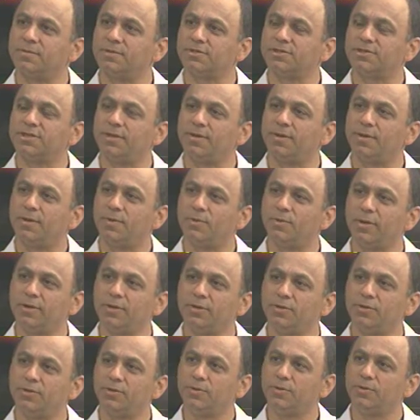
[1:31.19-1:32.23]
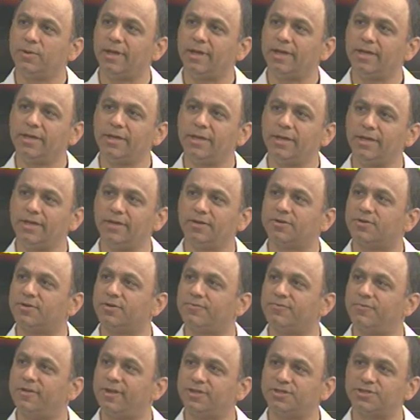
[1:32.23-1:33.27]
See, when you do any
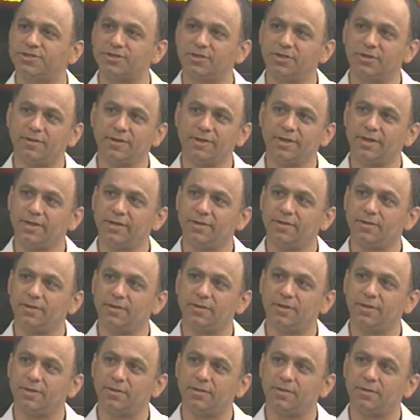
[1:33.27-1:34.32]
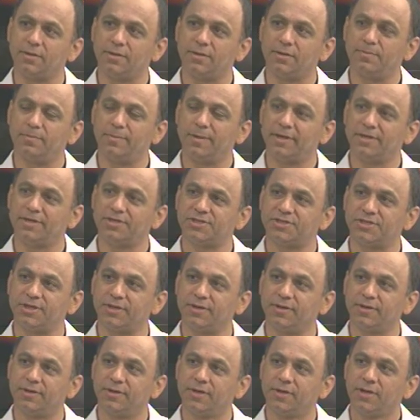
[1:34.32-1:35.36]
intervention in
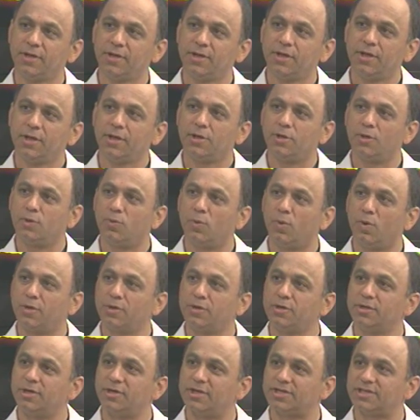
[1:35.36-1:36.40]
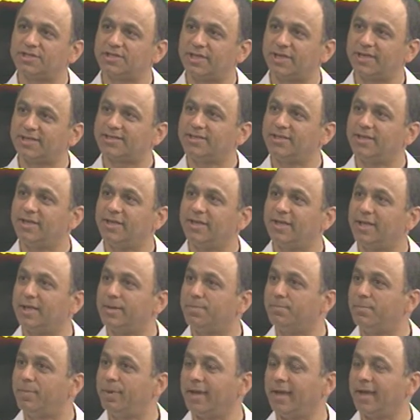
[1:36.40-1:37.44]
medicine, you want to assess the
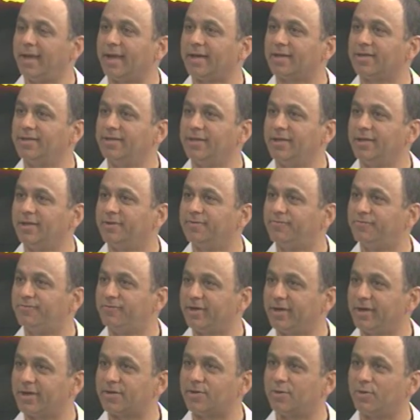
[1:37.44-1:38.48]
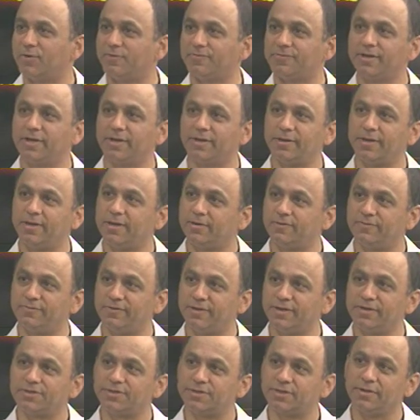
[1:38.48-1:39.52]
impact, the effect of that
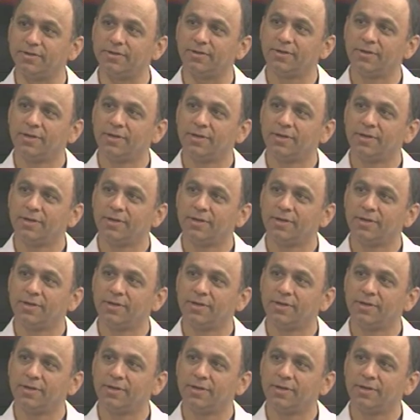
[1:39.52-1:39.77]
intervention.